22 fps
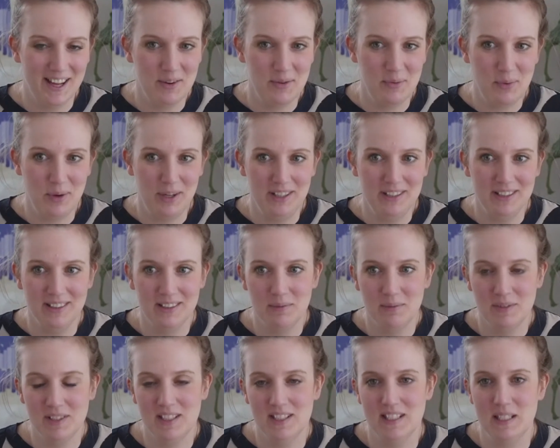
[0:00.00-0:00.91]
and
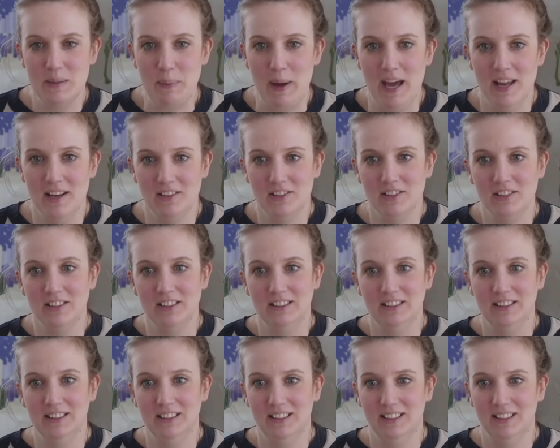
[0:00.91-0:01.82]
welcome to this
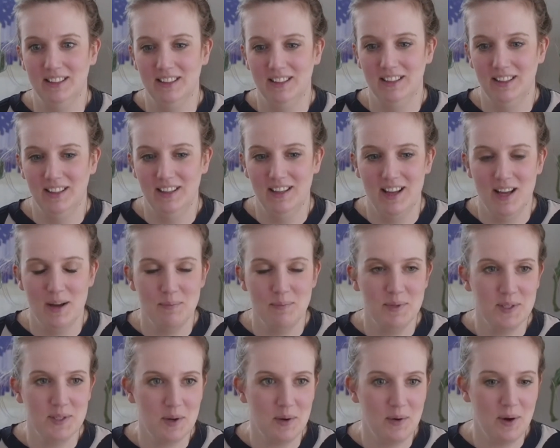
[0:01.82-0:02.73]
panel.
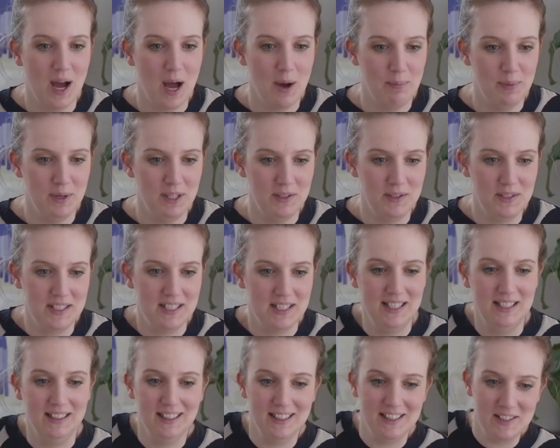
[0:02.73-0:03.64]
I'm so happy to
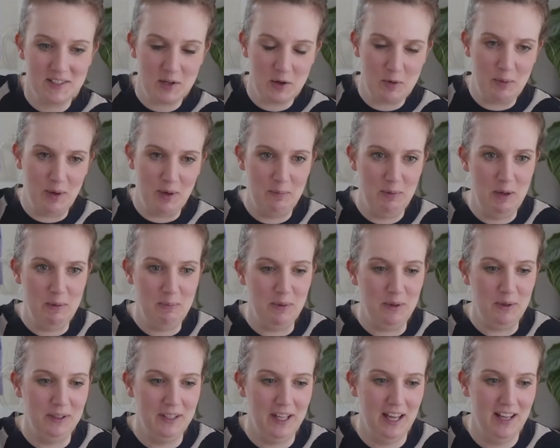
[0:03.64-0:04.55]
see that it's so many
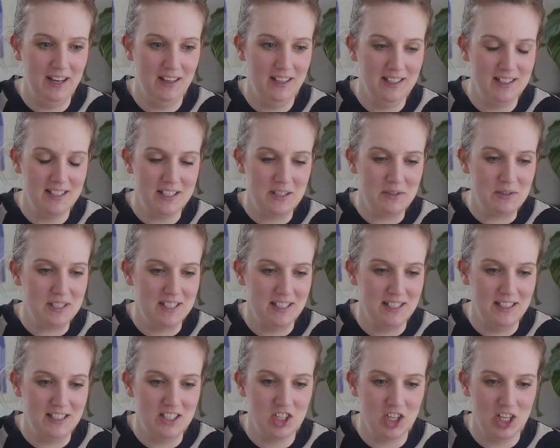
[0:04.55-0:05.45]
people that is
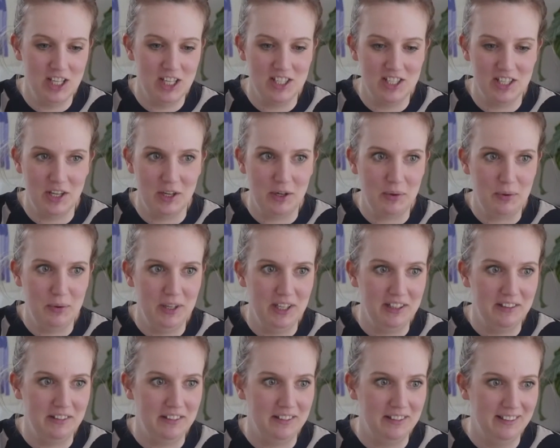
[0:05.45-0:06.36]
interested in changing
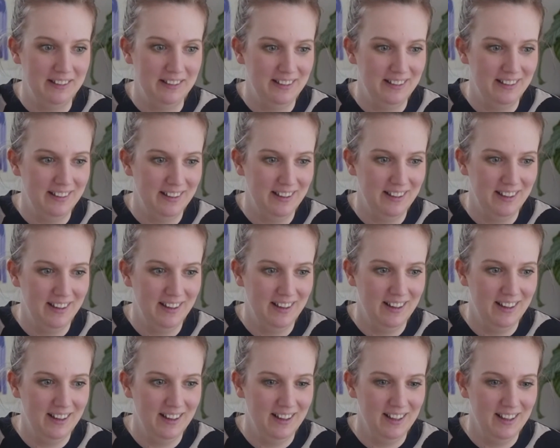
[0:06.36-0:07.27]
career.
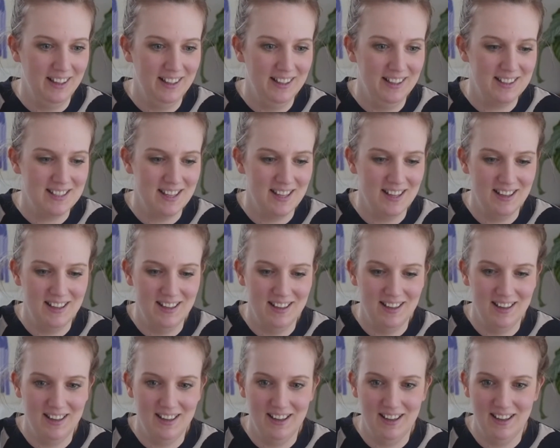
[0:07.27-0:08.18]

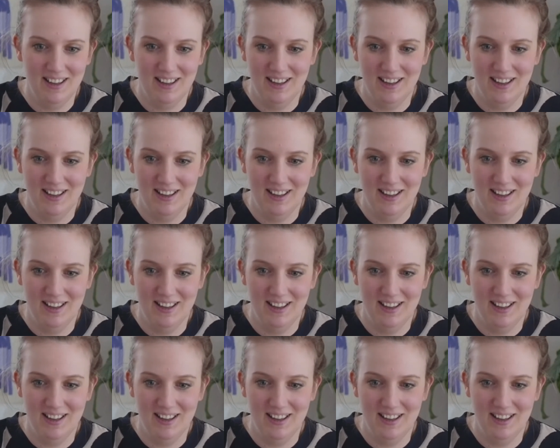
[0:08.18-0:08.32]
During